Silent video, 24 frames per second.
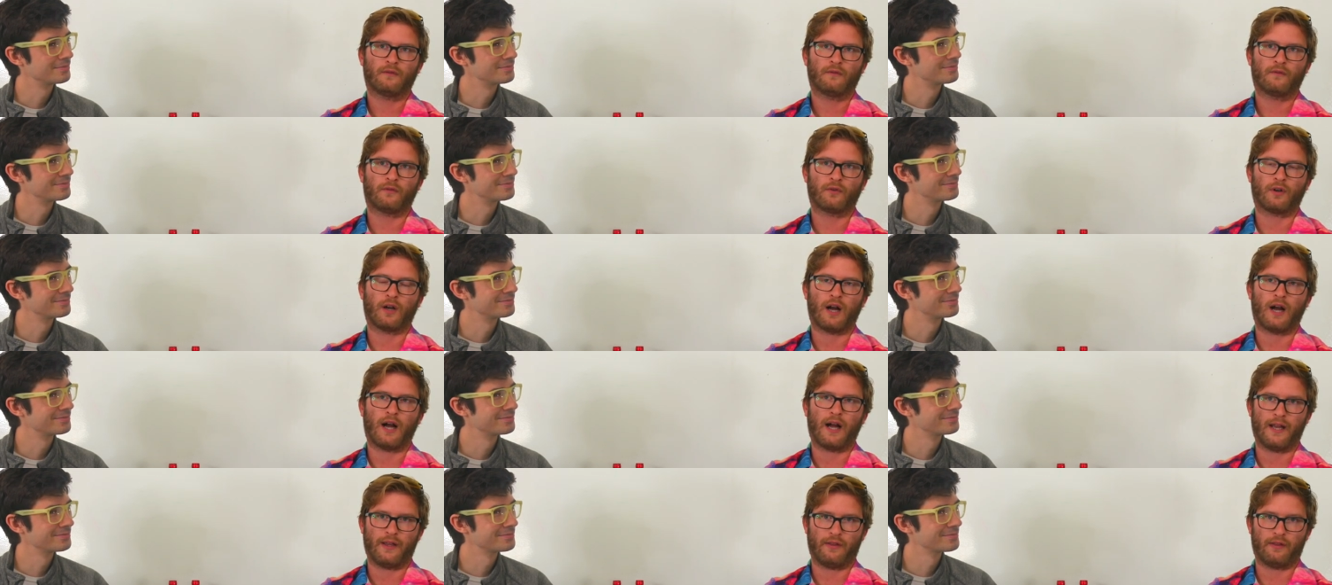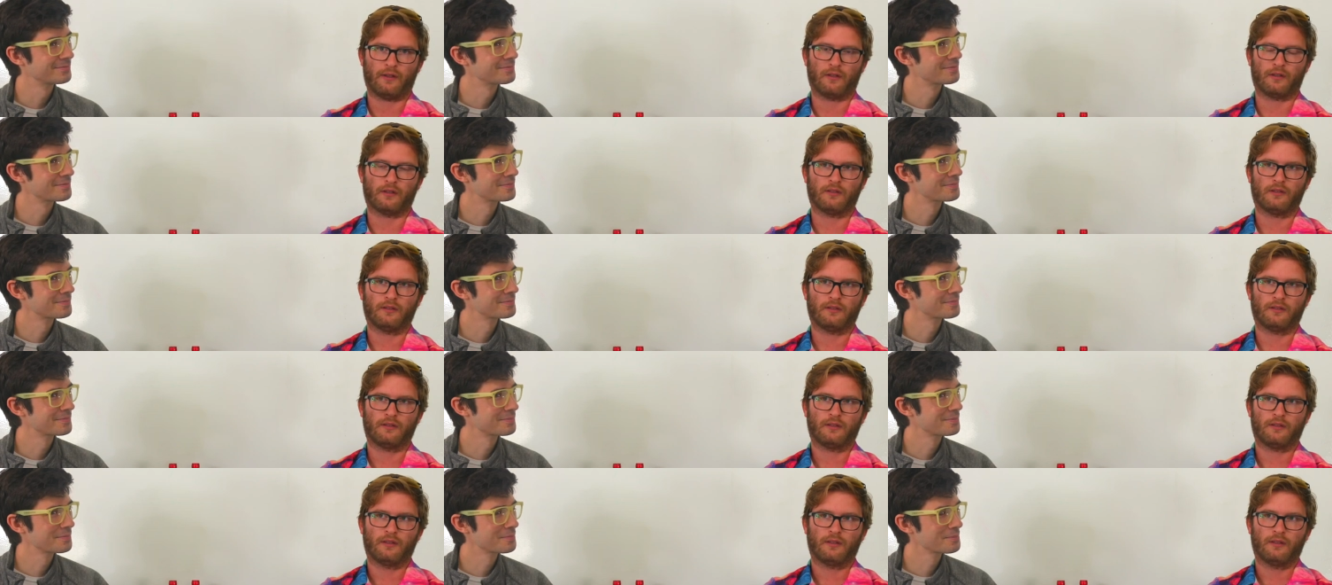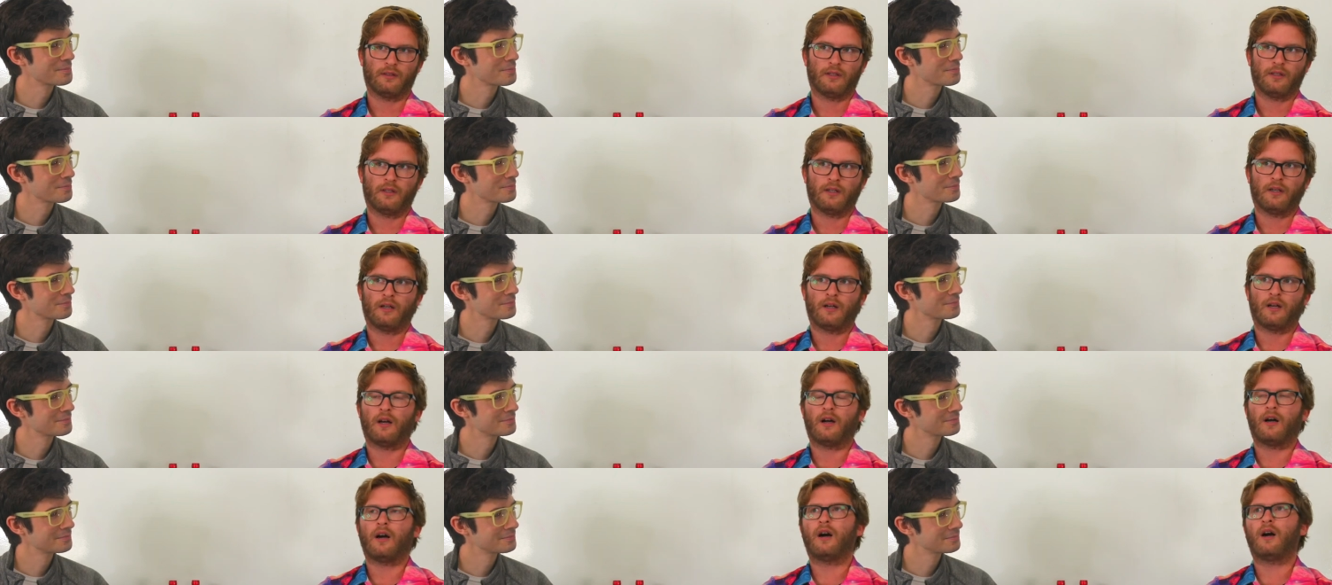Speaker 1: for either.
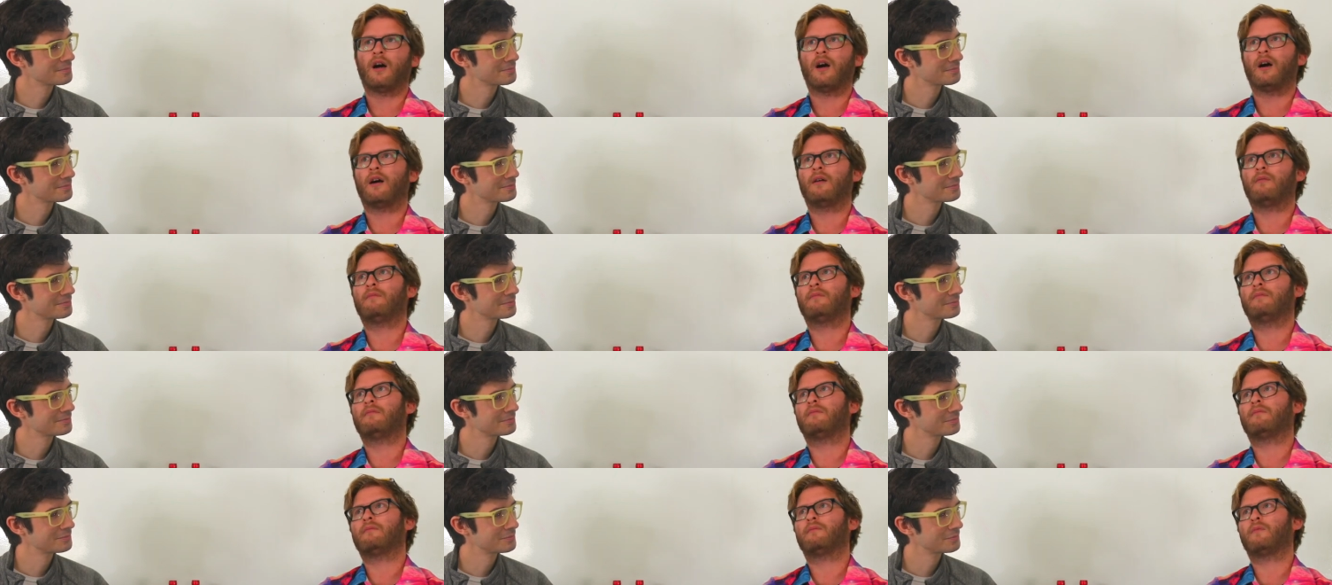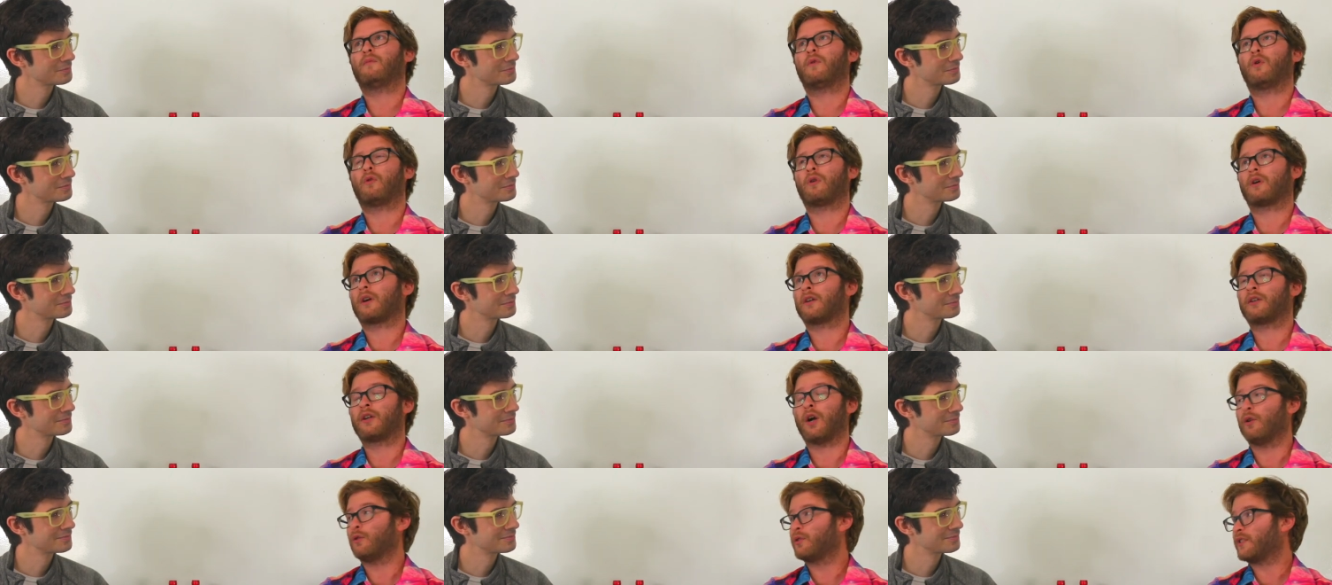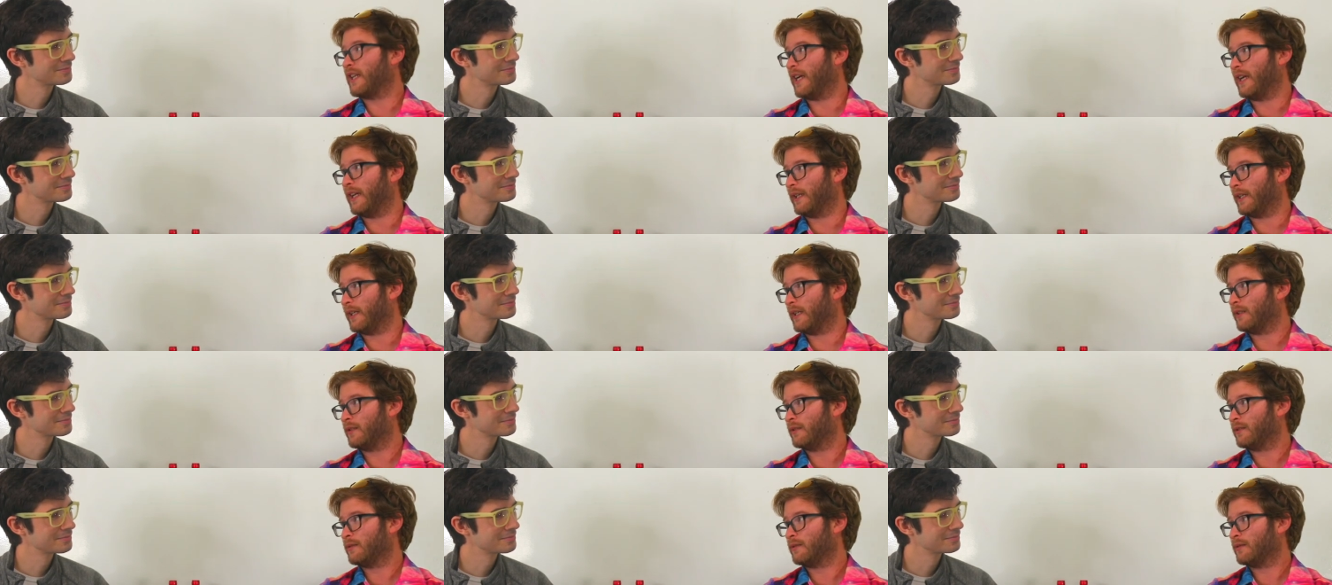um, or Ghost
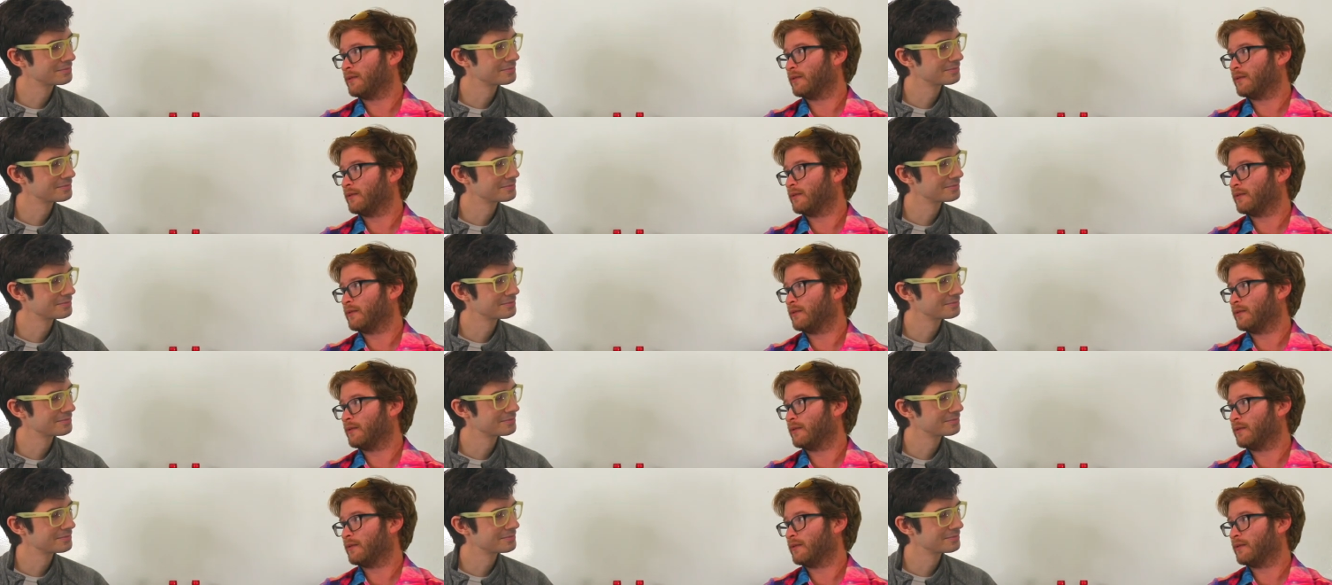Alien.